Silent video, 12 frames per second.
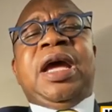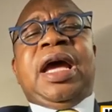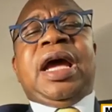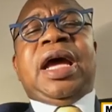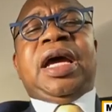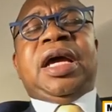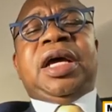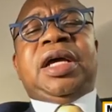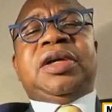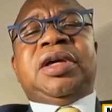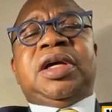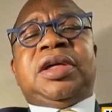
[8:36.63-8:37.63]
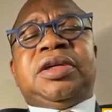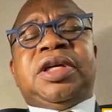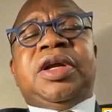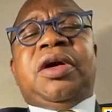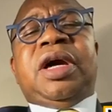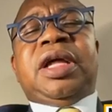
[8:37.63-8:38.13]

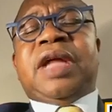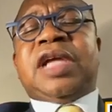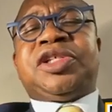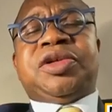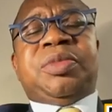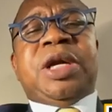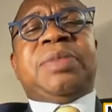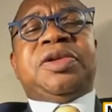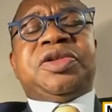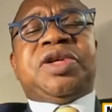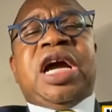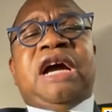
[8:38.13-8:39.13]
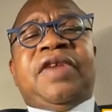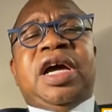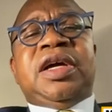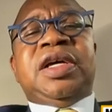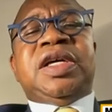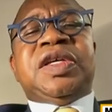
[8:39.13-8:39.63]
That should be able to
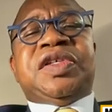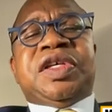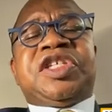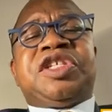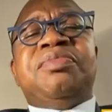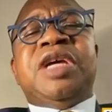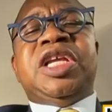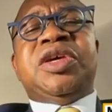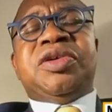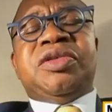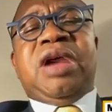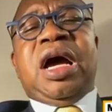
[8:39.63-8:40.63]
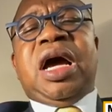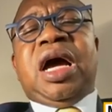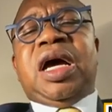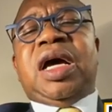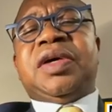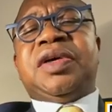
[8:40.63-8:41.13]
cover 6 million
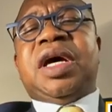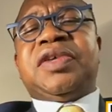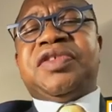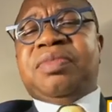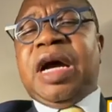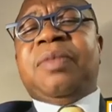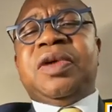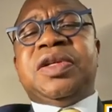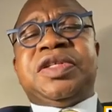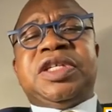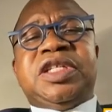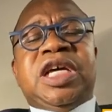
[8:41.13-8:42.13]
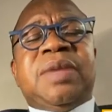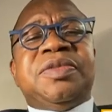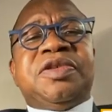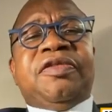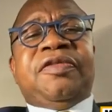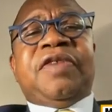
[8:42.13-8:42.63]
Zimbabweans in
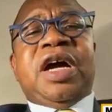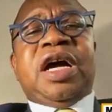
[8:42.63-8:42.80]
terms of